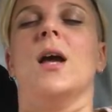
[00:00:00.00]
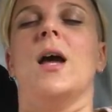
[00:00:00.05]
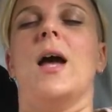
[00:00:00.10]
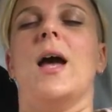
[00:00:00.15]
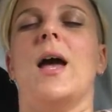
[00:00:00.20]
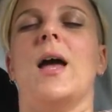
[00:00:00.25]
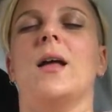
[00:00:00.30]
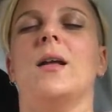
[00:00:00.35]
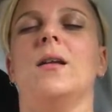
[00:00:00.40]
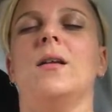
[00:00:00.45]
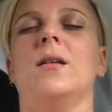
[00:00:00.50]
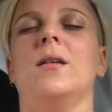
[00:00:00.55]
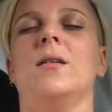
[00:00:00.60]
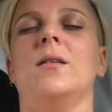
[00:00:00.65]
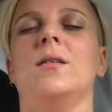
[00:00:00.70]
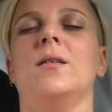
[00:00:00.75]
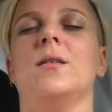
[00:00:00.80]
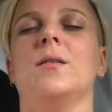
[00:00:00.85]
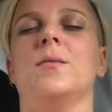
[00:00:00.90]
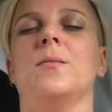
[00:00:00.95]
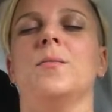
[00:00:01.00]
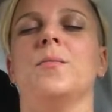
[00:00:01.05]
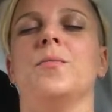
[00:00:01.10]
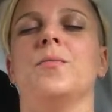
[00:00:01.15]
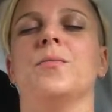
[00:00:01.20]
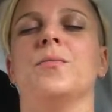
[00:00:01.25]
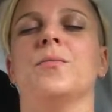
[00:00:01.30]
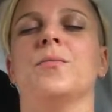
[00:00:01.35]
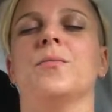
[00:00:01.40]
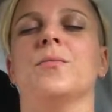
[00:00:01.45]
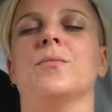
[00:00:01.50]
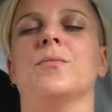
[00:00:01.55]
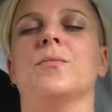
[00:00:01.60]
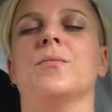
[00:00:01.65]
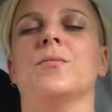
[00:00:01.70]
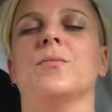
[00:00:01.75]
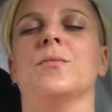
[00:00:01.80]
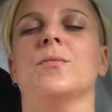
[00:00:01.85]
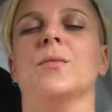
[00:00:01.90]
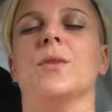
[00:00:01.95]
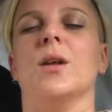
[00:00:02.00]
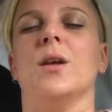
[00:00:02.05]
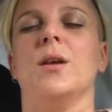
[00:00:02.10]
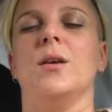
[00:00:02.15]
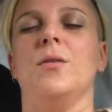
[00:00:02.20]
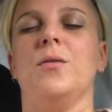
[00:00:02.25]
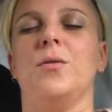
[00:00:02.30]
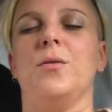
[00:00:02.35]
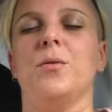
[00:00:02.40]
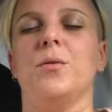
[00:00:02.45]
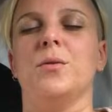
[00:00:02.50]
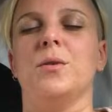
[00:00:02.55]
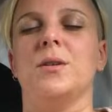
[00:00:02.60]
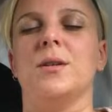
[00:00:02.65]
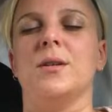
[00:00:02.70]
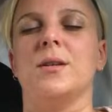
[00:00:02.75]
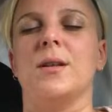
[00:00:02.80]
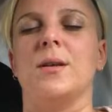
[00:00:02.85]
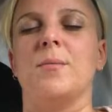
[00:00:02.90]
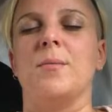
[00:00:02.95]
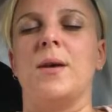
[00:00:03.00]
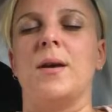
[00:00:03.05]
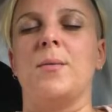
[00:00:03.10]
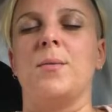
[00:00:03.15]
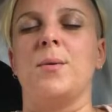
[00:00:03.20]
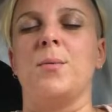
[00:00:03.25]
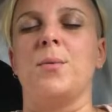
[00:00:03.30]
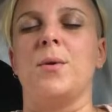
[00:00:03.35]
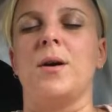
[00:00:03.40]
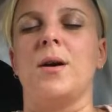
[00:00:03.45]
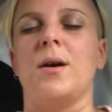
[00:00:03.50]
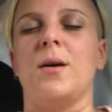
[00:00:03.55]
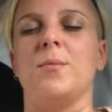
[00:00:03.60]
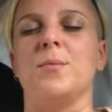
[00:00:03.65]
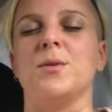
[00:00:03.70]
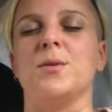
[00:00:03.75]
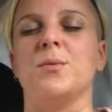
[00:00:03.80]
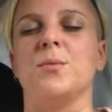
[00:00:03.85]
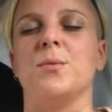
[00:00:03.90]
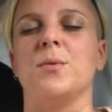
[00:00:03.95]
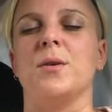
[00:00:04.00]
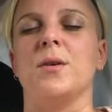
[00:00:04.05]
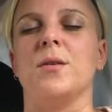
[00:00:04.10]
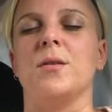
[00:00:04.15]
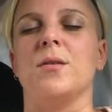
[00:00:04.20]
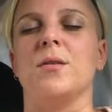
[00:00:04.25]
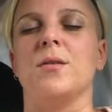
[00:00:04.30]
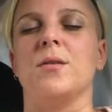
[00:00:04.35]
And if you're dealing maybe perhaps with